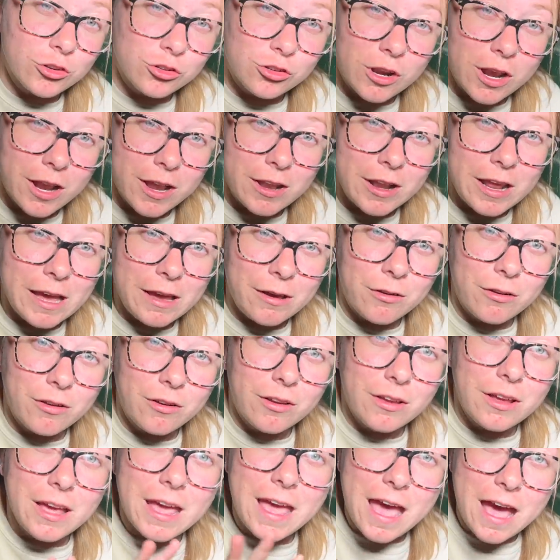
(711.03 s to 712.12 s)
try it out
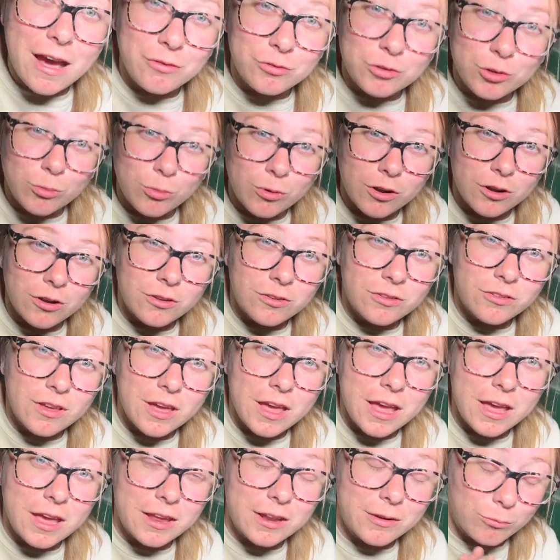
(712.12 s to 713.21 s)
afterwards
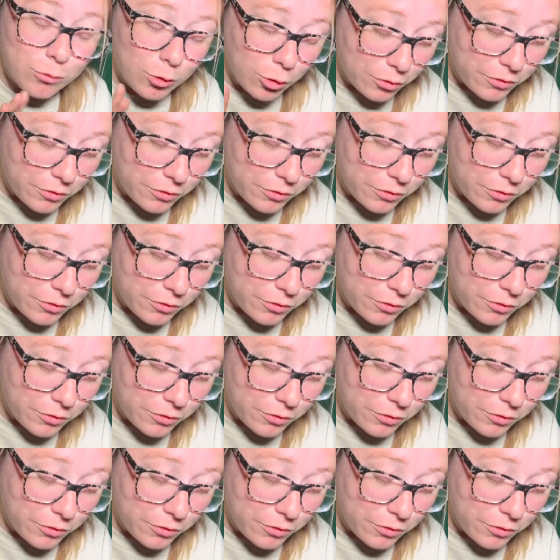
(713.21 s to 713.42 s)
and we'll